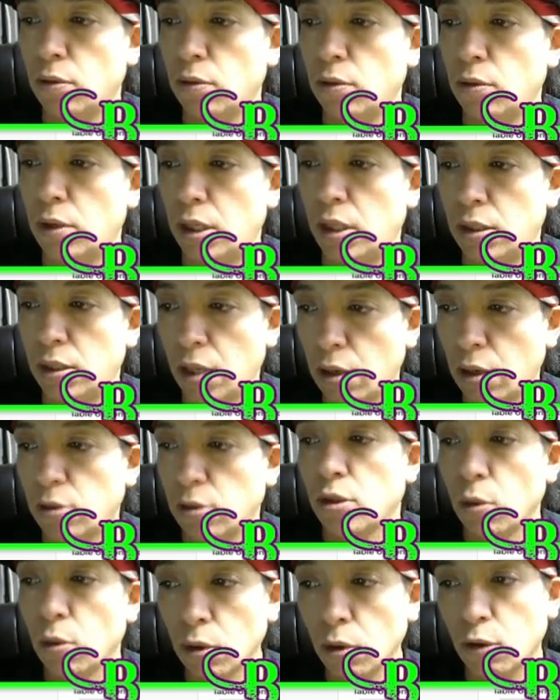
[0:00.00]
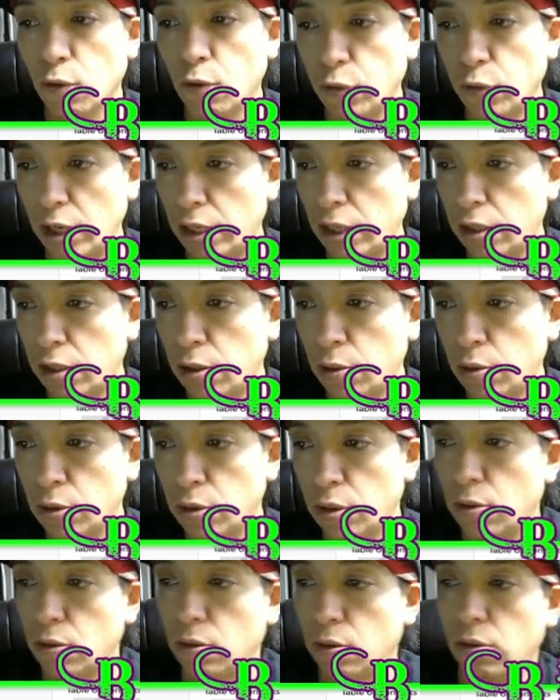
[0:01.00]
It is a historical flag
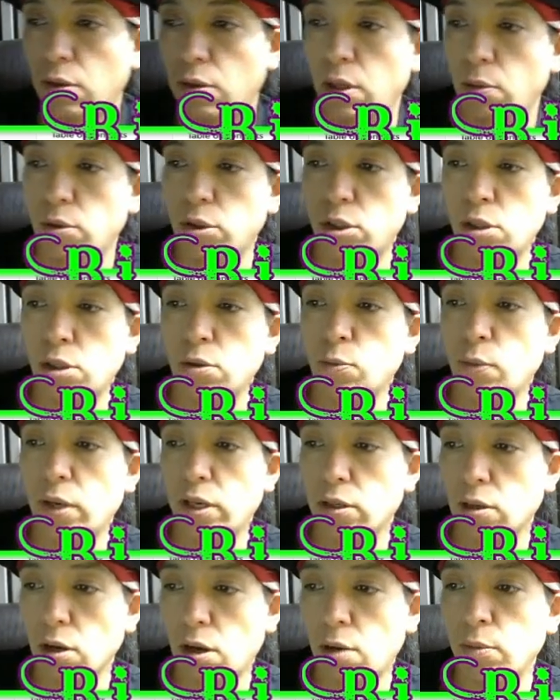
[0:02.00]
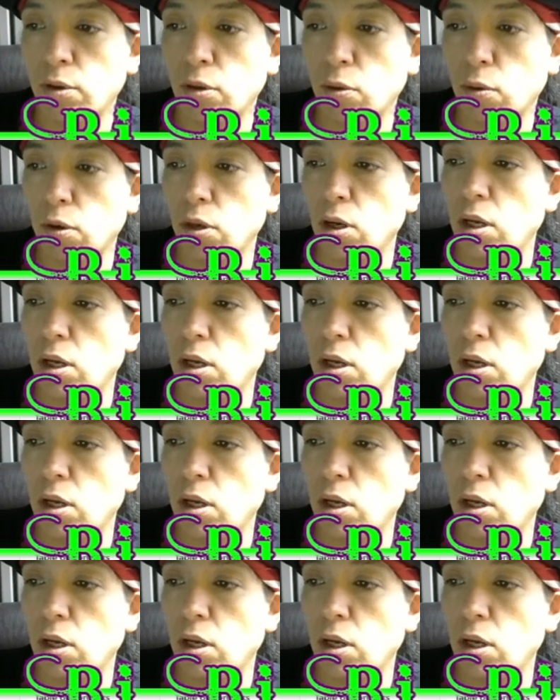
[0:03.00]
that was used by Commodore